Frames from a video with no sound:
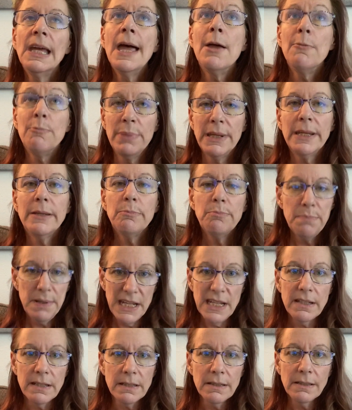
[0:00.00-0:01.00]
being
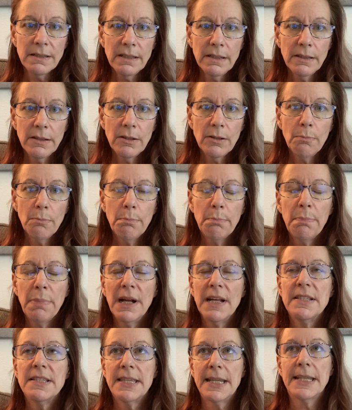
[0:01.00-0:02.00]
beaten
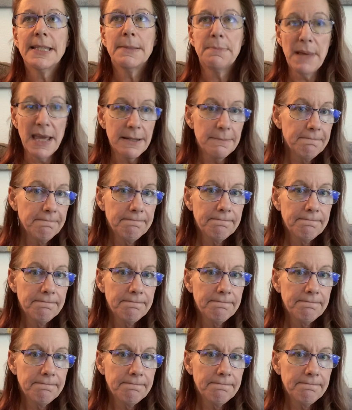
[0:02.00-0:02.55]
by 6 men.